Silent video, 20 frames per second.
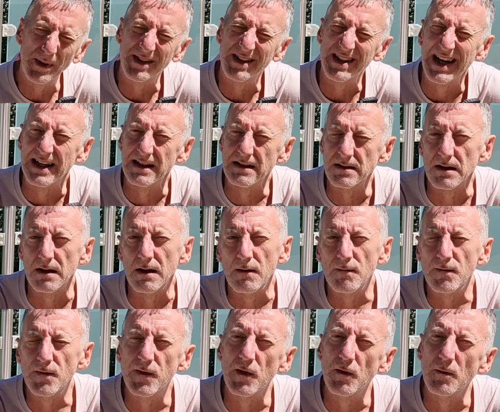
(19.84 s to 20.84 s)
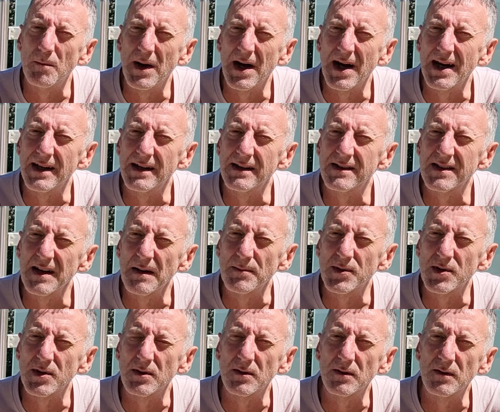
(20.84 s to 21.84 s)
protector for my
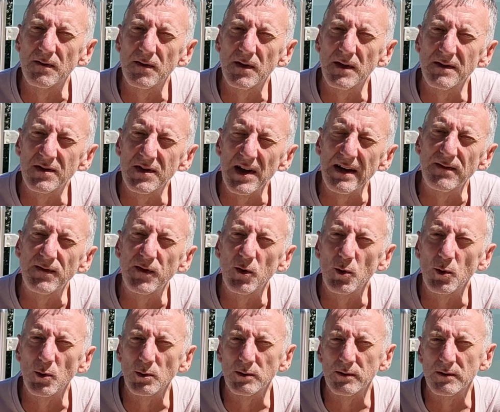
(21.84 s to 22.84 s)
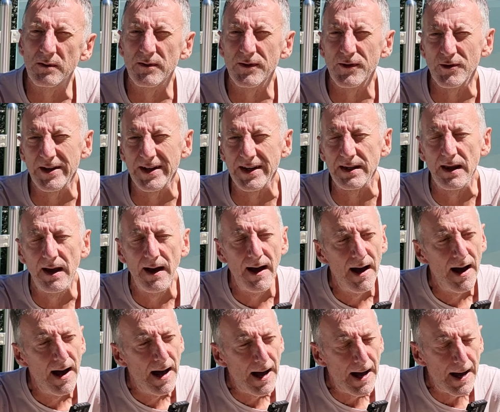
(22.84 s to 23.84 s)
Samsung Z Fold three.
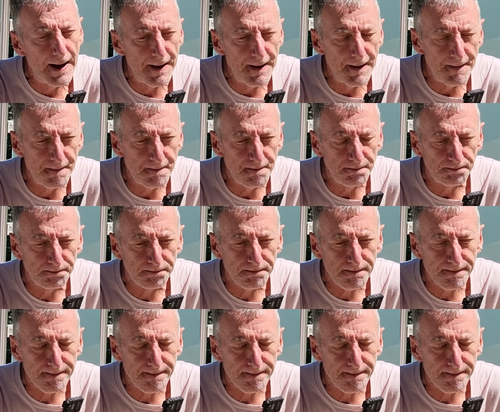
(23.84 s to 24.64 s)
Um,